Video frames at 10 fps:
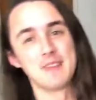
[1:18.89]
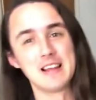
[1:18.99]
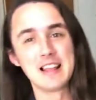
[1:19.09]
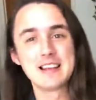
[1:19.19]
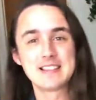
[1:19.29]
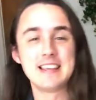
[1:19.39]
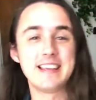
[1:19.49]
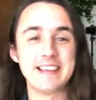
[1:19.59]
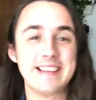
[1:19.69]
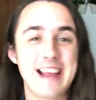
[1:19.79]
I like
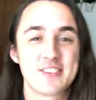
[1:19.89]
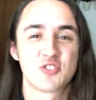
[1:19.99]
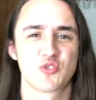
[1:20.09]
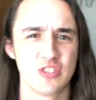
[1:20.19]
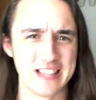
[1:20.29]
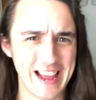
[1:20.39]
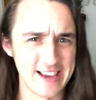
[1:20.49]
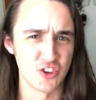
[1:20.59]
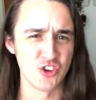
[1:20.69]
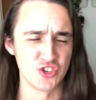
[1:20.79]
the natural
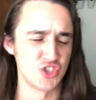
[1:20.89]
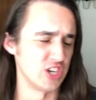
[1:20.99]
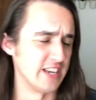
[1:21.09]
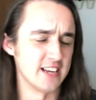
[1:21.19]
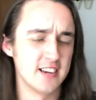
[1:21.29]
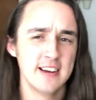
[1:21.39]
energy